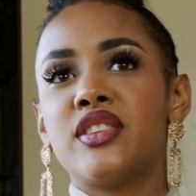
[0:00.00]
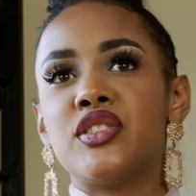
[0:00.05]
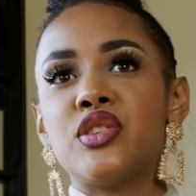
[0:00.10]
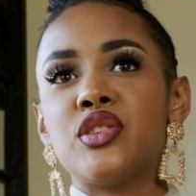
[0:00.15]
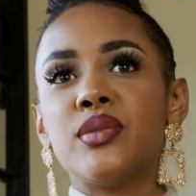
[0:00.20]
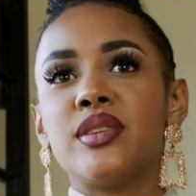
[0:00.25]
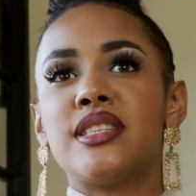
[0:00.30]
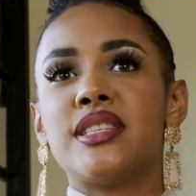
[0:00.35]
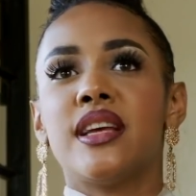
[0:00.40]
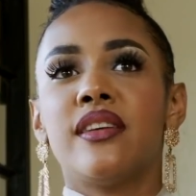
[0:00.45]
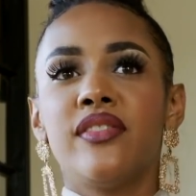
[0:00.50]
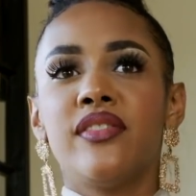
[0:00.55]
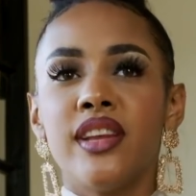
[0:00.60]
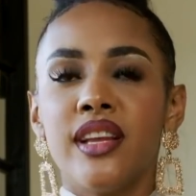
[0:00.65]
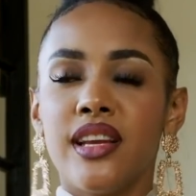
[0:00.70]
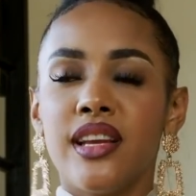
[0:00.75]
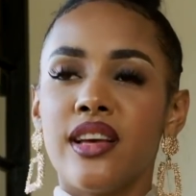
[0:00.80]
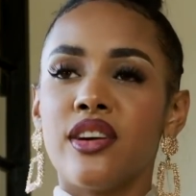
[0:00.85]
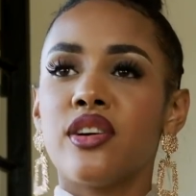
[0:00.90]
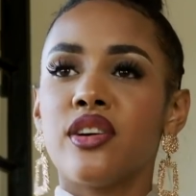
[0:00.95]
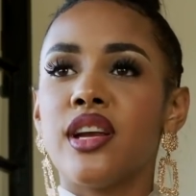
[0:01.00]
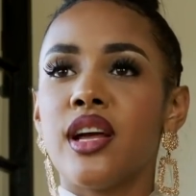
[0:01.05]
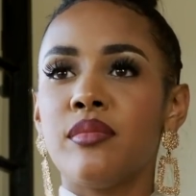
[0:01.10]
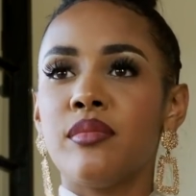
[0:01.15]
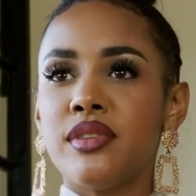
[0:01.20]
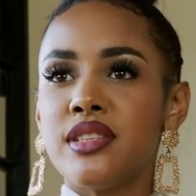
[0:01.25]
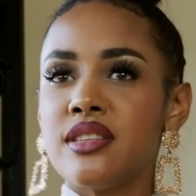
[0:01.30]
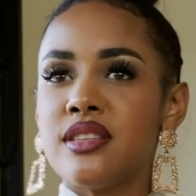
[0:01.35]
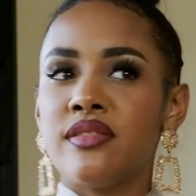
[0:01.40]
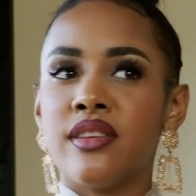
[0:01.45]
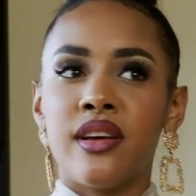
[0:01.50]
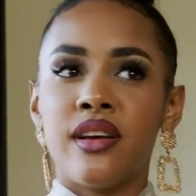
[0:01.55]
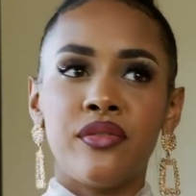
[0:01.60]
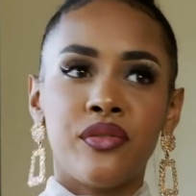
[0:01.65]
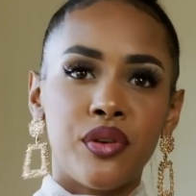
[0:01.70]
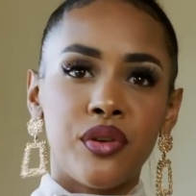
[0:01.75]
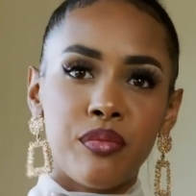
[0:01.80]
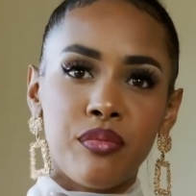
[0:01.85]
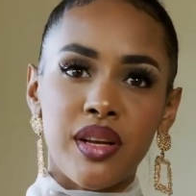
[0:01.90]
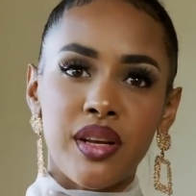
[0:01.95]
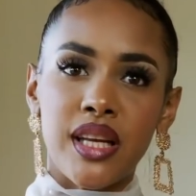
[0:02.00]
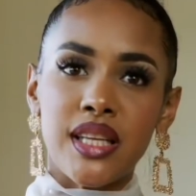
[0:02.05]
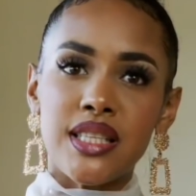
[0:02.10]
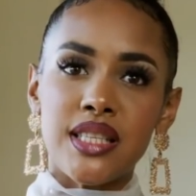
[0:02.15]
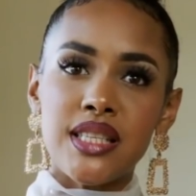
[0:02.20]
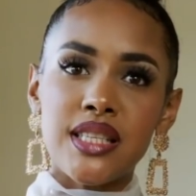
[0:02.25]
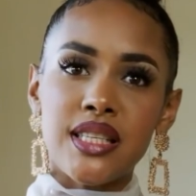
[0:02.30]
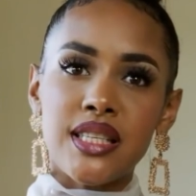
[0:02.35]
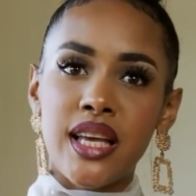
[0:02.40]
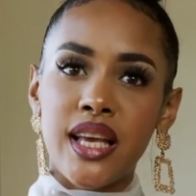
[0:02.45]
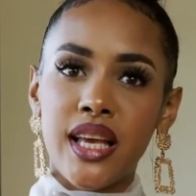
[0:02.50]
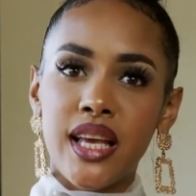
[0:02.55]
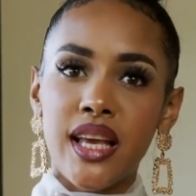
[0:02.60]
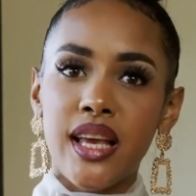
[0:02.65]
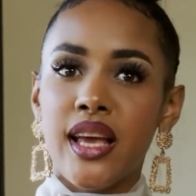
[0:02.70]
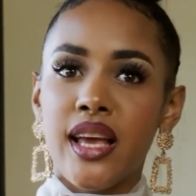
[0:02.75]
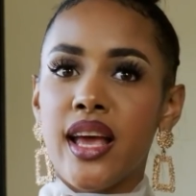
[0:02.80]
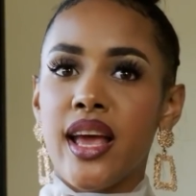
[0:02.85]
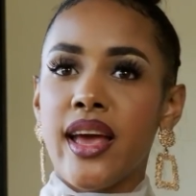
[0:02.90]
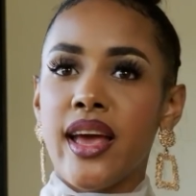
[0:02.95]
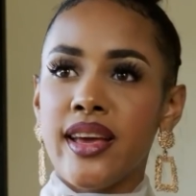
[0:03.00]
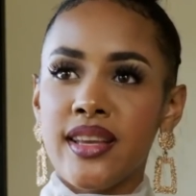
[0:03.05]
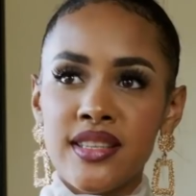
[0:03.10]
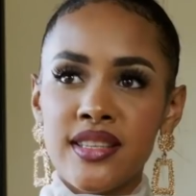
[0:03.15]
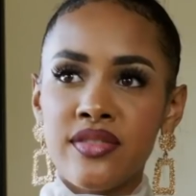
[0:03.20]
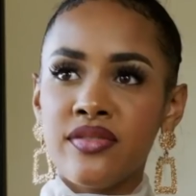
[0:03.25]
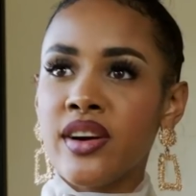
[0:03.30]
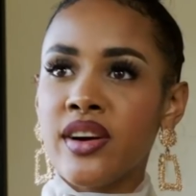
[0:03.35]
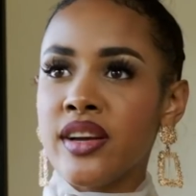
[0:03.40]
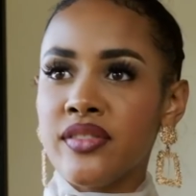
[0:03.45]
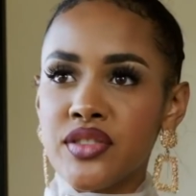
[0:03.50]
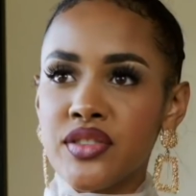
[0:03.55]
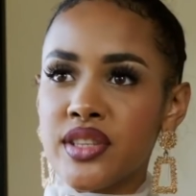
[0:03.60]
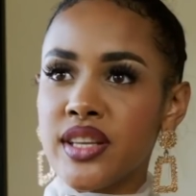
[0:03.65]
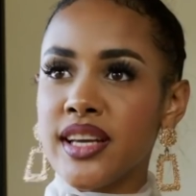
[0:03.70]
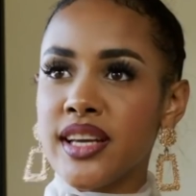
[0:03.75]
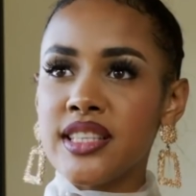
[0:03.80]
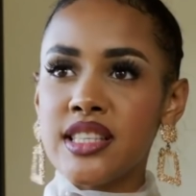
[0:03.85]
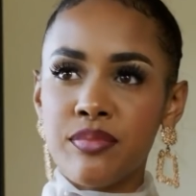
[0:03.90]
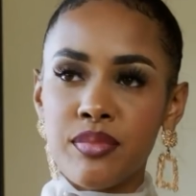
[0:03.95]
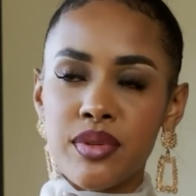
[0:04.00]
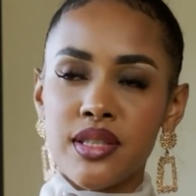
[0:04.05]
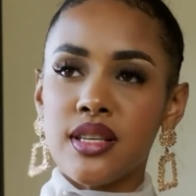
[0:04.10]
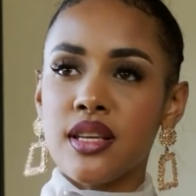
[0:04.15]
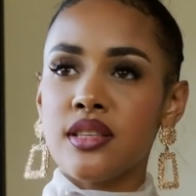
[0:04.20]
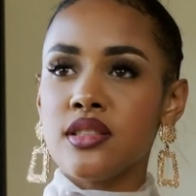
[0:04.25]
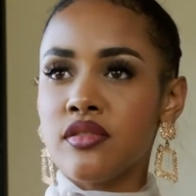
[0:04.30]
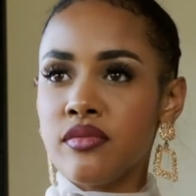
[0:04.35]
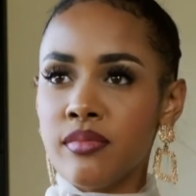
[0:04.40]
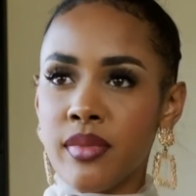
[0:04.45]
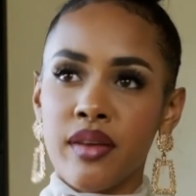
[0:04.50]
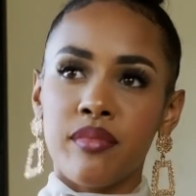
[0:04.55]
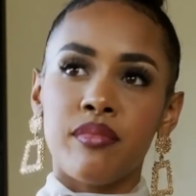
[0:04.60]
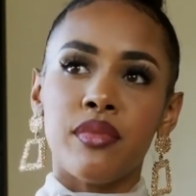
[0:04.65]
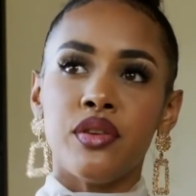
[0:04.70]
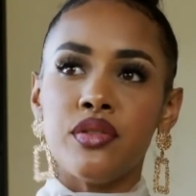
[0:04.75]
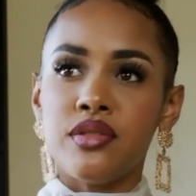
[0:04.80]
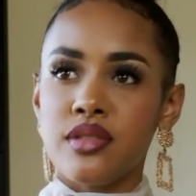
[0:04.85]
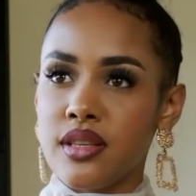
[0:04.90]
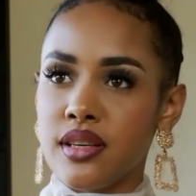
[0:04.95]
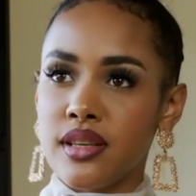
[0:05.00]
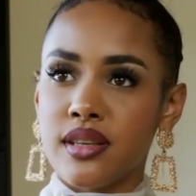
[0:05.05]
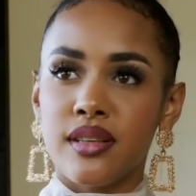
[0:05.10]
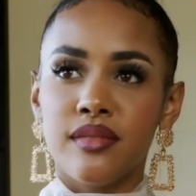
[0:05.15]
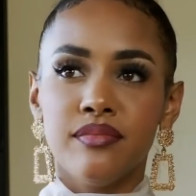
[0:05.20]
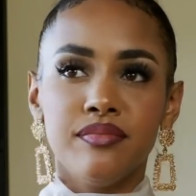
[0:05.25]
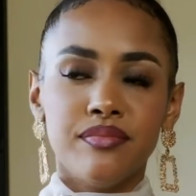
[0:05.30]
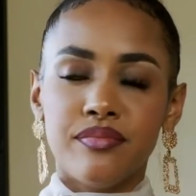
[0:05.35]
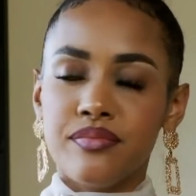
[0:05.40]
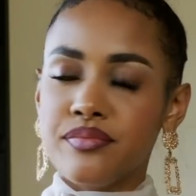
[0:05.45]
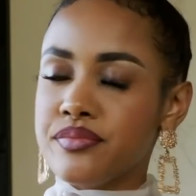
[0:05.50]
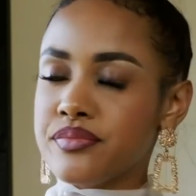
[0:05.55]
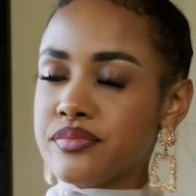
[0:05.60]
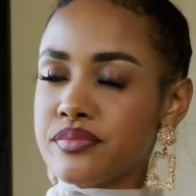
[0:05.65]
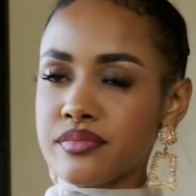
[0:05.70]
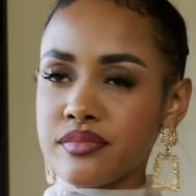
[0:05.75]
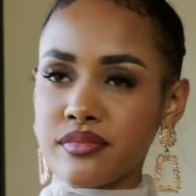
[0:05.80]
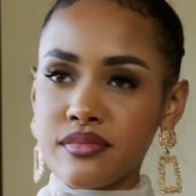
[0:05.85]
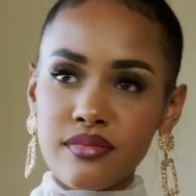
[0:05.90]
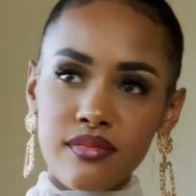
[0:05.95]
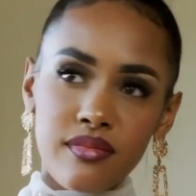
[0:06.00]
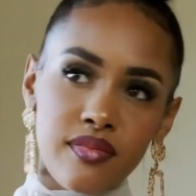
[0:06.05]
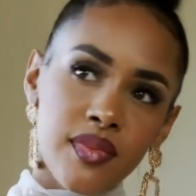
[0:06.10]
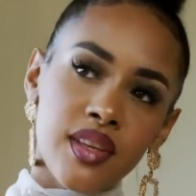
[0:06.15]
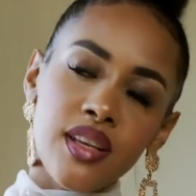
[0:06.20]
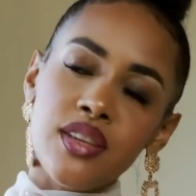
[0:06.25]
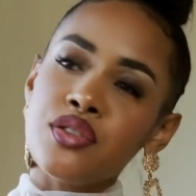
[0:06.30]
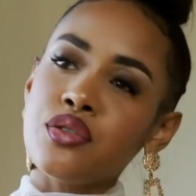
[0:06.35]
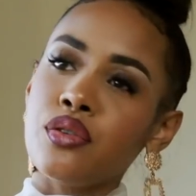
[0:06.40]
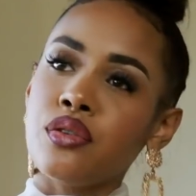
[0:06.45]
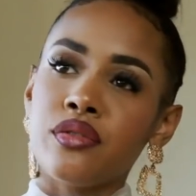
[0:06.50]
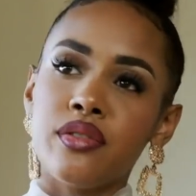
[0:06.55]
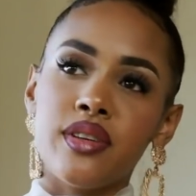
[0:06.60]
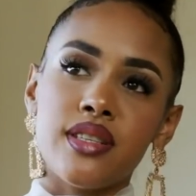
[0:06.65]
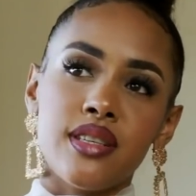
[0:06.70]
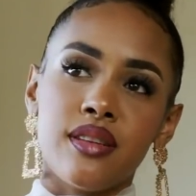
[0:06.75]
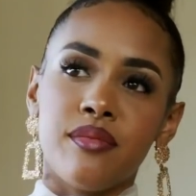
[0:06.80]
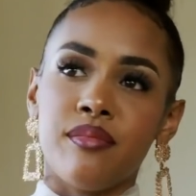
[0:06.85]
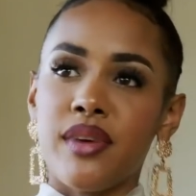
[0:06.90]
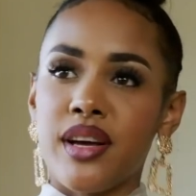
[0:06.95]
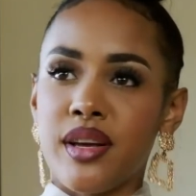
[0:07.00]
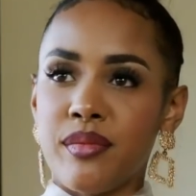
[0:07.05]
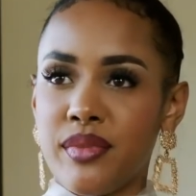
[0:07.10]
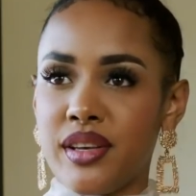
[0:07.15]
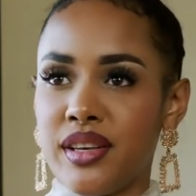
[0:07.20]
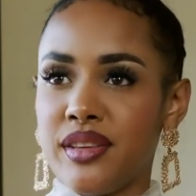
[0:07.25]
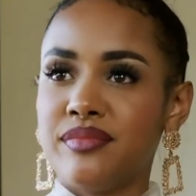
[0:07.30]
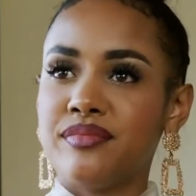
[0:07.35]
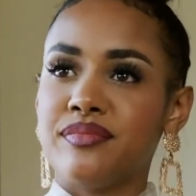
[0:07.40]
So it's definitely a collaborative effort, but I'd say 85 to 90% of my music It's all written by me.